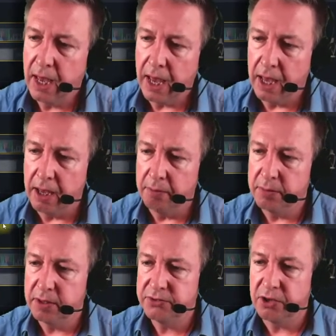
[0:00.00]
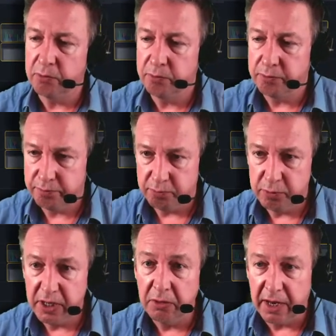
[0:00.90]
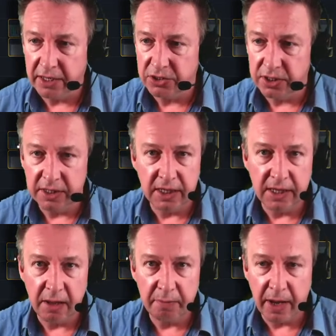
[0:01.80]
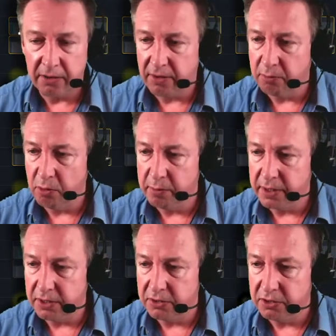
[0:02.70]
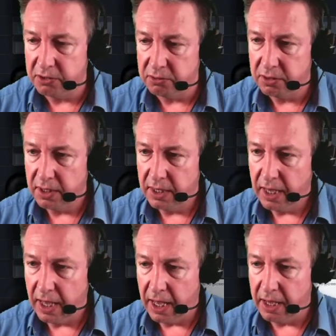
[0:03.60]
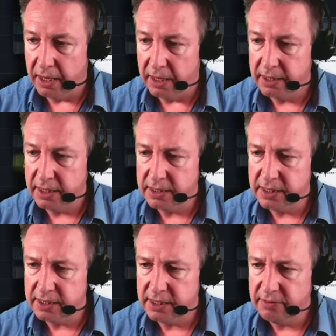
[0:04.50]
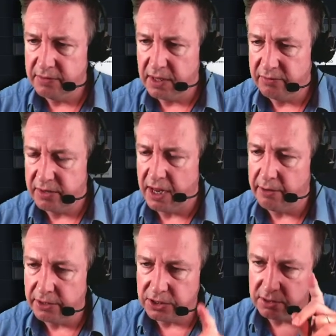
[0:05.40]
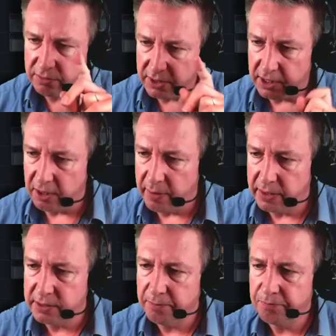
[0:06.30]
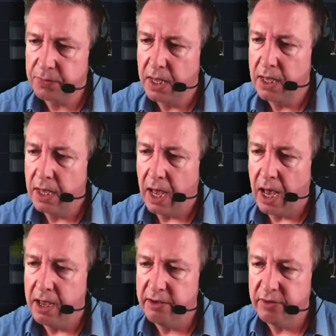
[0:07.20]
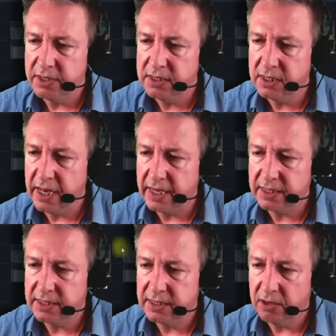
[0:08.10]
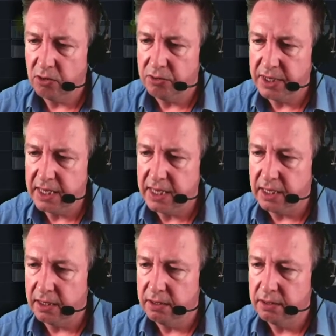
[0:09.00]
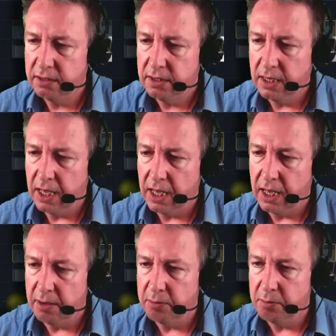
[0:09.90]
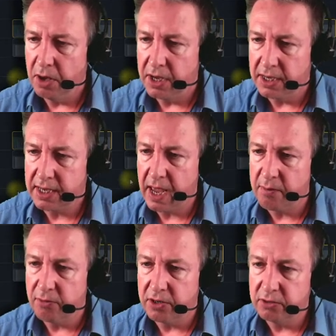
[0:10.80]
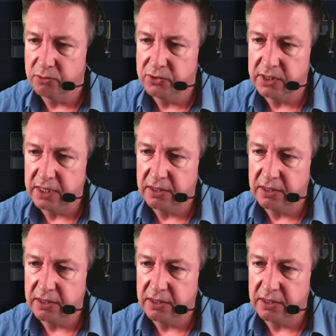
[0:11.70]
So we don't actually need that background. What we can do, let's leave it there for now, actually, thinking about it. If I select on here my camera, you'll see